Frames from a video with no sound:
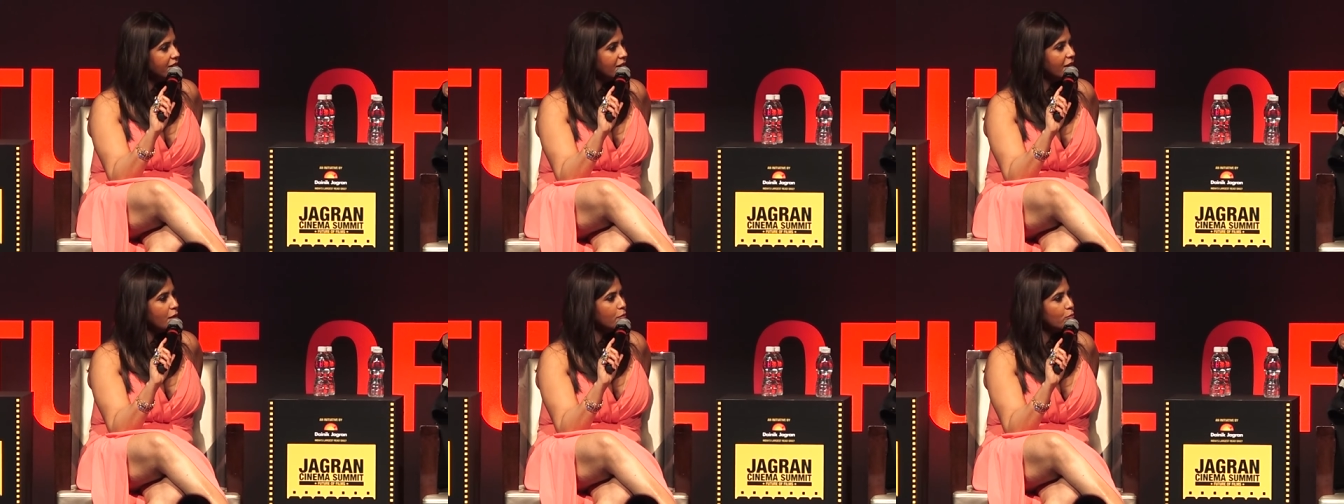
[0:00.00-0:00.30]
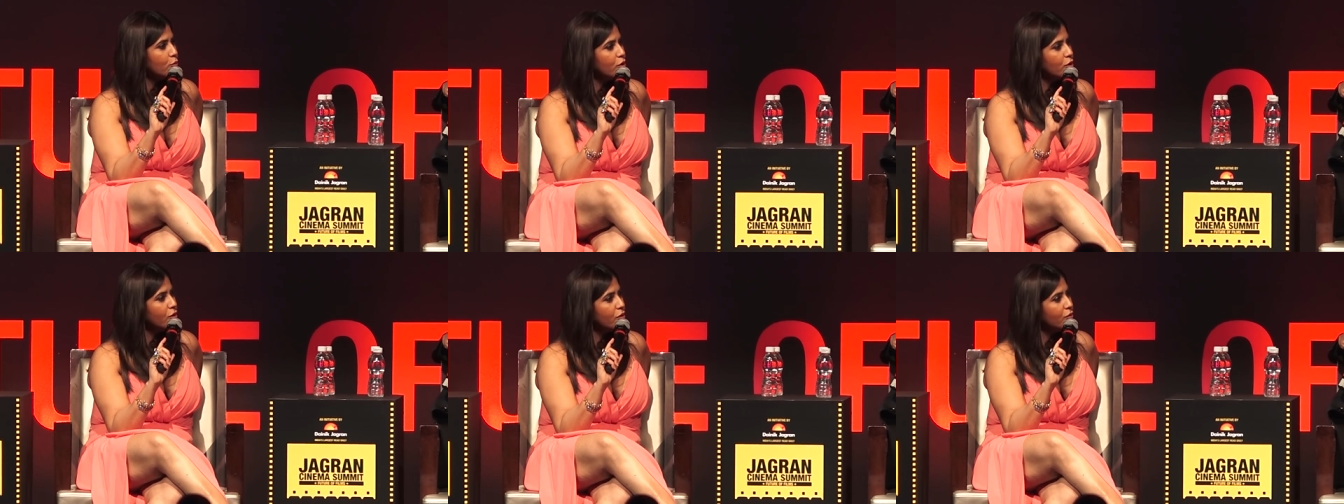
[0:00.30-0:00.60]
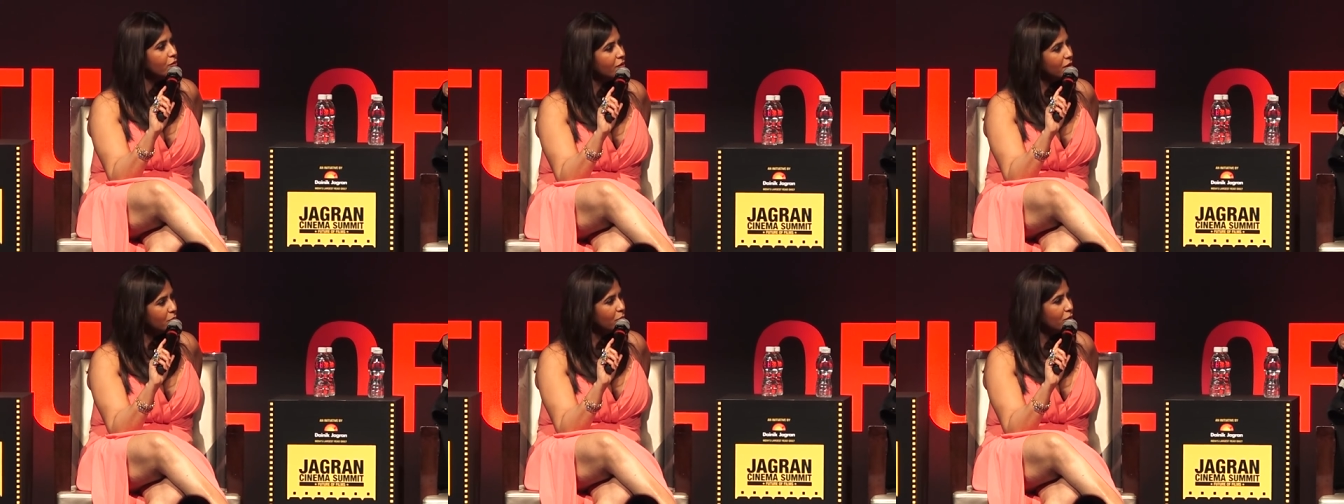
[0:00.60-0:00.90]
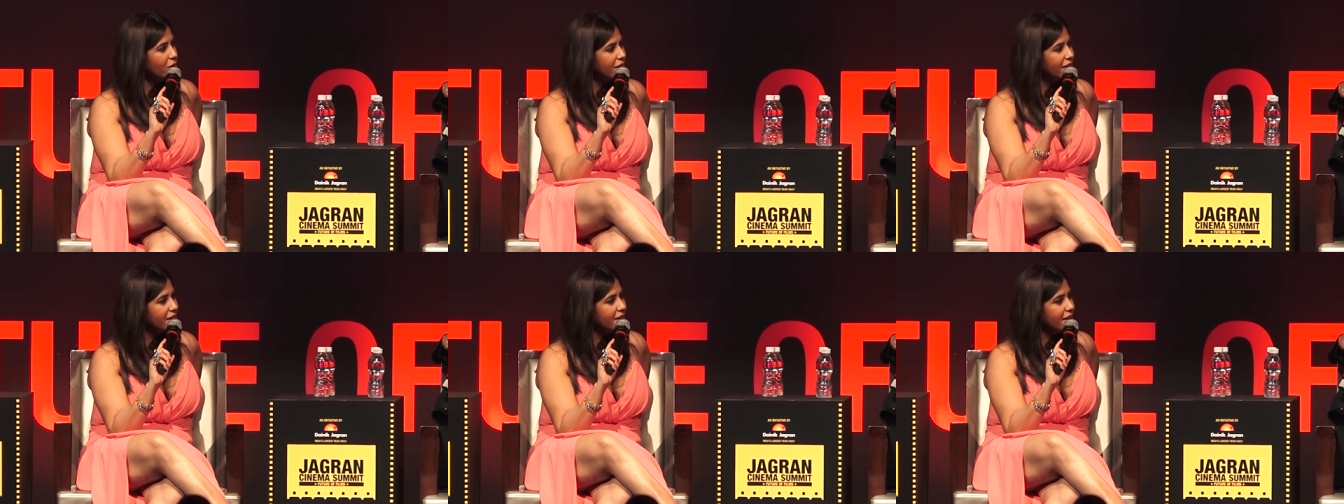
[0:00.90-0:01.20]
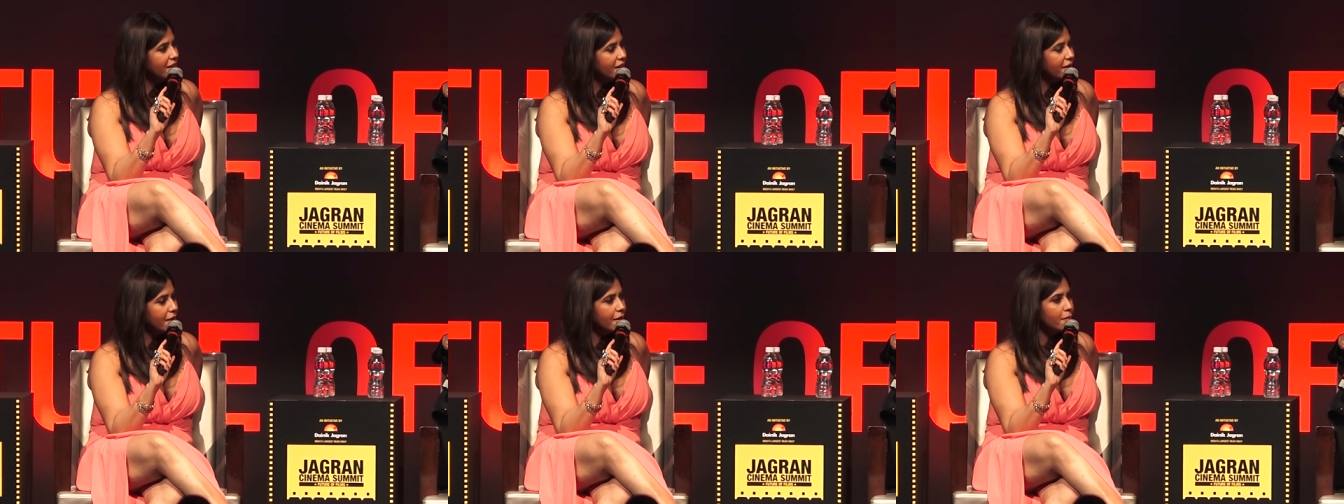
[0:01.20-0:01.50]
Now I'm going to do one more
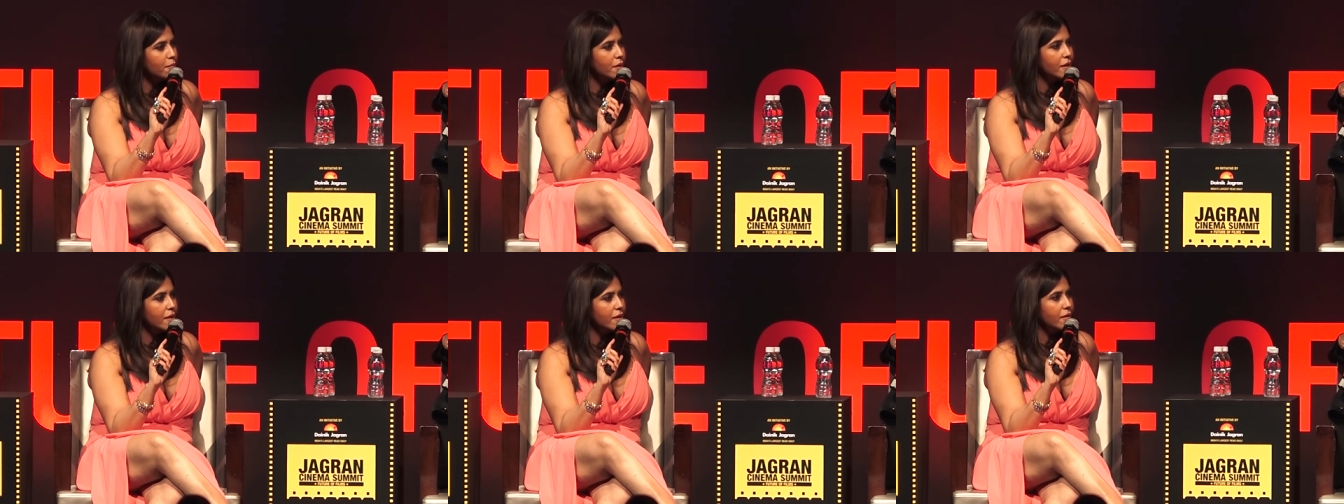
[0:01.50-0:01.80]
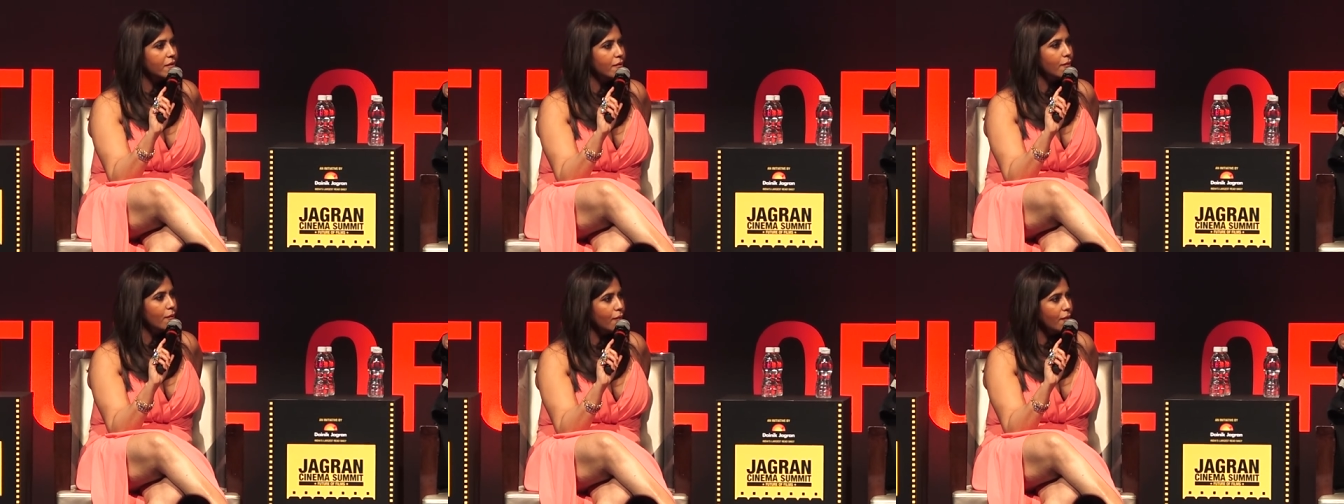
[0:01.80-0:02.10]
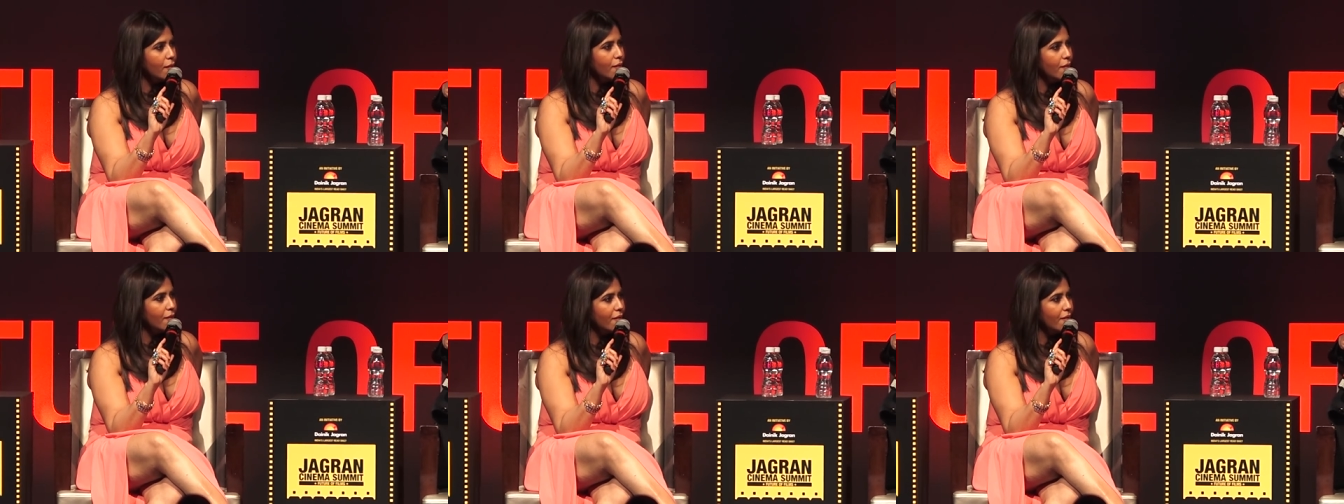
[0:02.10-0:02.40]
degree. I'm like, oh,